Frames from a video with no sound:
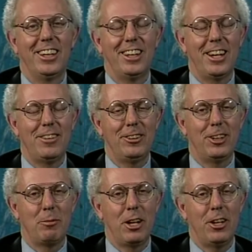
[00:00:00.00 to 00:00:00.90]
Ladies and
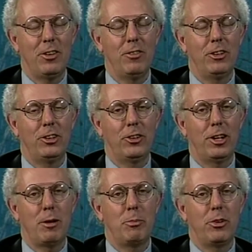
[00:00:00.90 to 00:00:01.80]
gentlemen, I know you've enjoyed
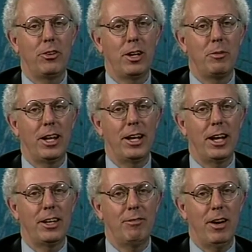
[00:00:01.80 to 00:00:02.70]
our program, and I'd
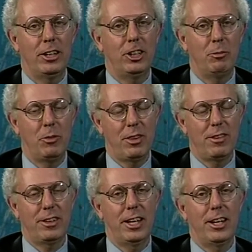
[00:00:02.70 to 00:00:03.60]
like to invite you to be with
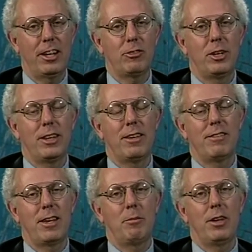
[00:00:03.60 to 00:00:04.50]
us again next week at the
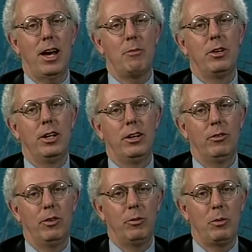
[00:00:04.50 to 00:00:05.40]
same time
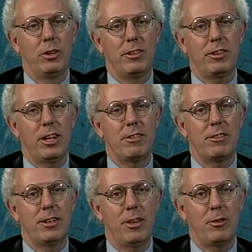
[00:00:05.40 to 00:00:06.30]
when we will discuss
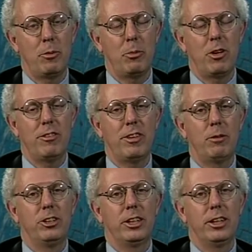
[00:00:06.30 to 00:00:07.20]
another important
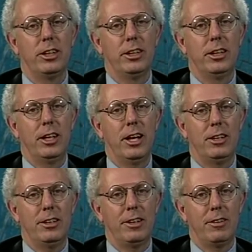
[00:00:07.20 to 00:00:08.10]
subject.
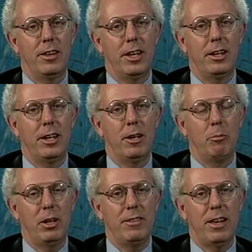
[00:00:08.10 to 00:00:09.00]
Until then,
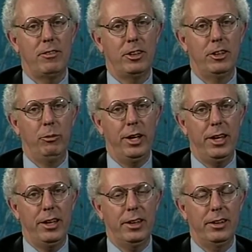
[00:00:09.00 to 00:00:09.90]
please have a good
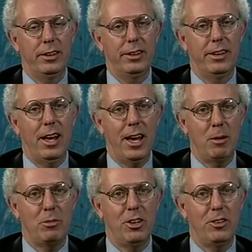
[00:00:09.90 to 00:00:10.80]
week. I
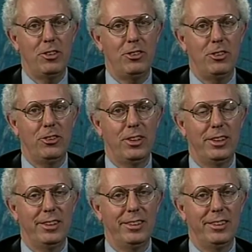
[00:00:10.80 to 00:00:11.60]
am Tony Stewart.